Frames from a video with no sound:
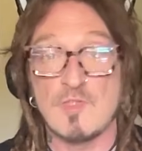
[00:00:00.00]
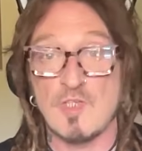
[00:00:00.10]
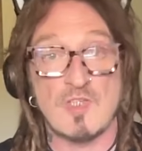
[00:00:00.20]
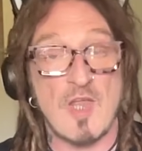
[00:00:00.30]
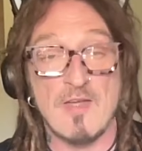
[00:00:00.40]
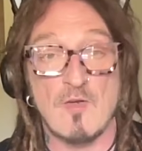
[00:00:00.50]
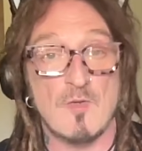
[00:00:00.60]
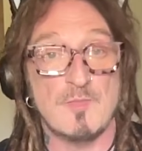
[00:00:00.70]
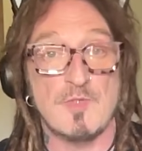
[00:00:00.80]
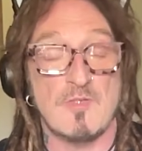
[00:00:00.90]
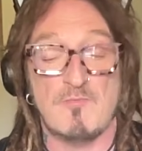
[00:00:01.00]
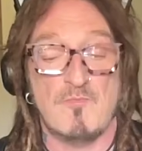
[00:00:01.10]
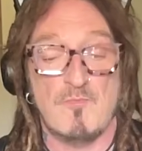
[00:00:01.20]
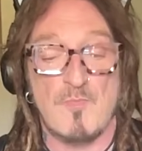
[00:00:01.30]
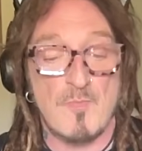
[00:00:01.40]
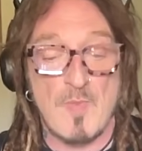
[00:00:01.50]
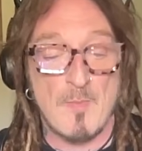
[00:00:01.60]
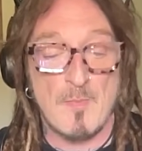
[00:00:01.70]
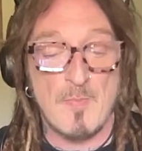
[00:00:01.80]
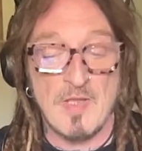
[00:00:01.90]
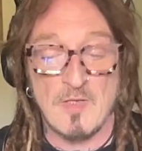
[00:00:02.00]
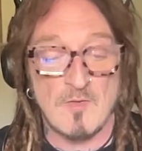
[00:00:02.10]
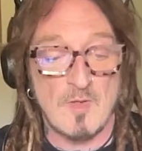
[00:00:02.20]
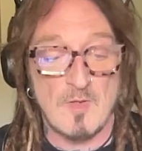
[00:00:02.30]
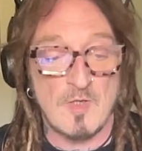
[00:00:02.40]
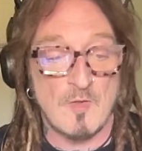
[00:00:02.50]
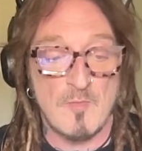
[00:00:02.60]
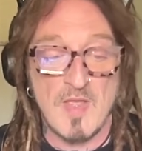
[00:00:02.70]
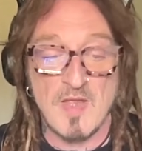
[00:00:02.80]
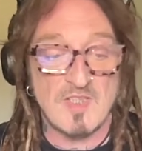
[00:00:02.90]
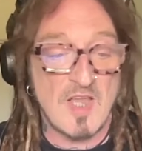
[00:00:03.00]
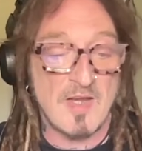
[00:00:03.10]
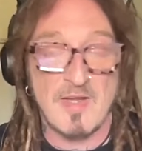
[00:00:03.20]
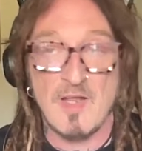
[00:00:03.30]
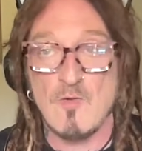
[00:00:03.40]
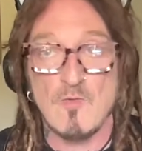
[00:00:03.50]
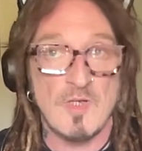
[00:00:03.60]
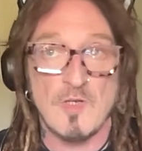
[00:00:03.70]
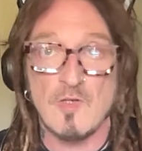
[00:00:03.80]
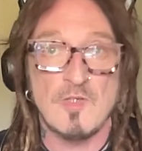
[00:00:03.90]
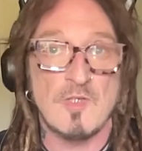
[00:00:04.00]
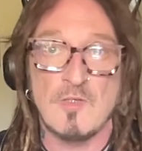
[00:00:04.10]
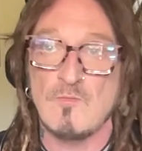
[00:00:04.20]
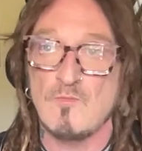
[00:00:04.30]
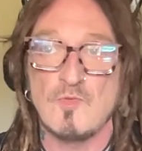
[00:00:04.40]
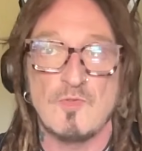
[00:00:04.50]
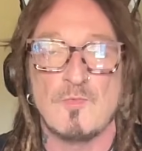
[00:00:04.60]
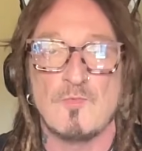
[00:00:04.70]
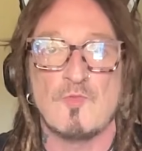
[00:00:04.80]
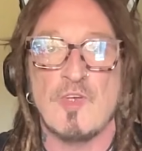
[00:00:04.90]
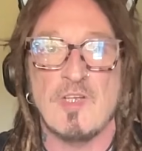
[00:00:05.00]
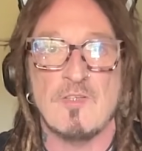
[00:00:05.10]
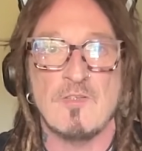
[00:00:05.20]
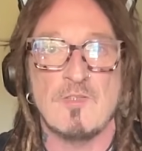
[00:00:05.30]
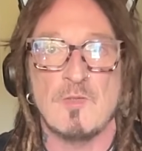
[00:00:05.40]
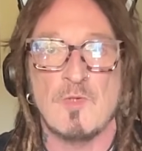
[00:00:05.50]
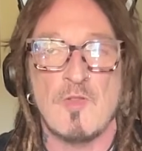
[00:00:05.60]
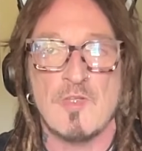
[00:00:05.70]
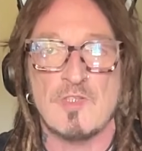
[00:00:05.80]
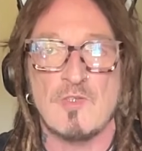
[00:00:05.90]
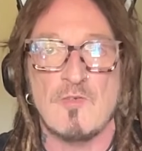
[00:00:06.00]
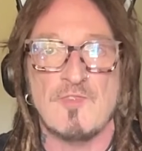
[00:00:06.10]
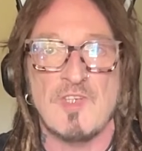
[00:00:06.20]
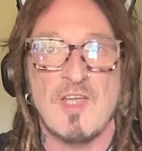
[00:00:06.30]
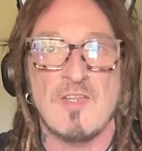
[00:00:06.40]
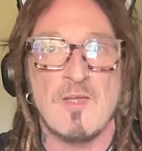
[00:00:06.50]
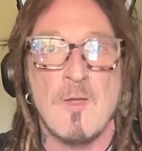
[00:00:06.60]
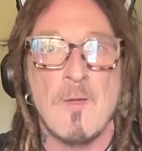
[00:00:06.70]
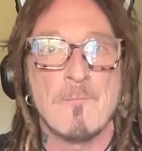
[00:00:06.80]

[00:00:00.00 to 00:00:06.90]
Just ended up just being, mates, hanging out in London, drinking, doing other stuff together.